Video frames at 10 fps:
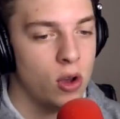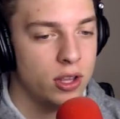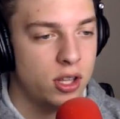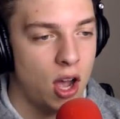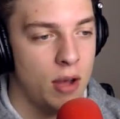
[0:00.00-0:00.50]

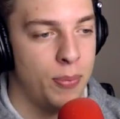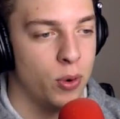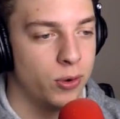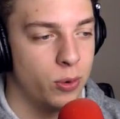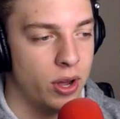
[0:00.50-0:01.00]
got a
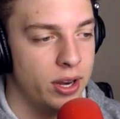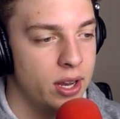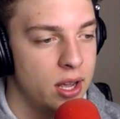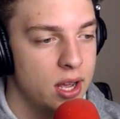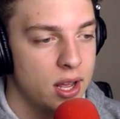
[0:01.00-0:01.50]
dartboard
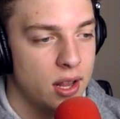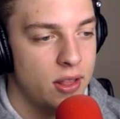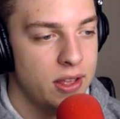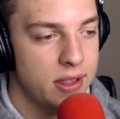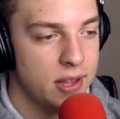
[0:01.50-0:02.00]
one.
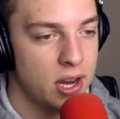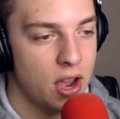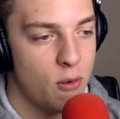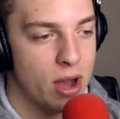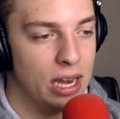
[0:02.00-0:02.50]
This is going to
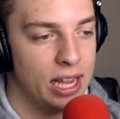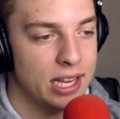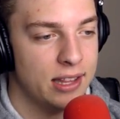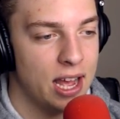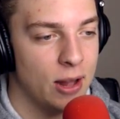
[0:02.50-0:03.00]
go well, I
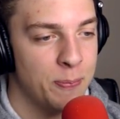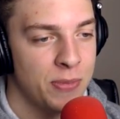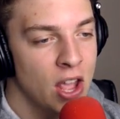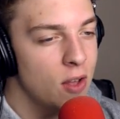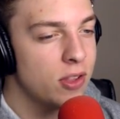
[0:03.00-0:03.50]
can tell.
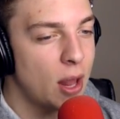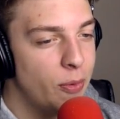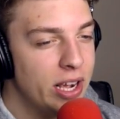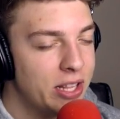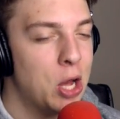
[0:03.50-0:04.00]

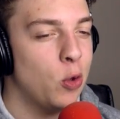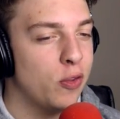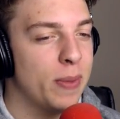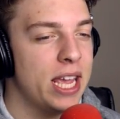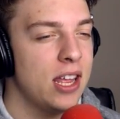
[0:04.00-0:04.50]
Something
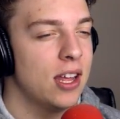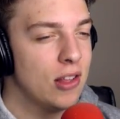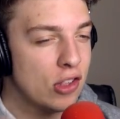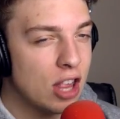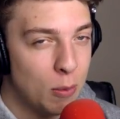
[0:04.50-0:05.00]
tells me
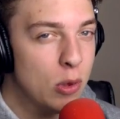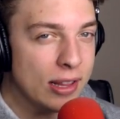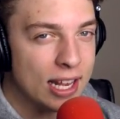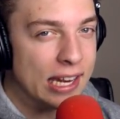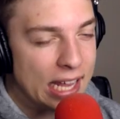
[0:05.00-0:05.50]

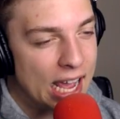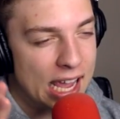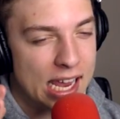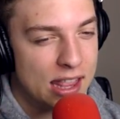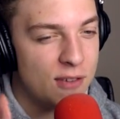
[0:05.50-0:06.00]
someone's going to get
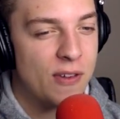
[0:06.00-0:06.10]
hit in the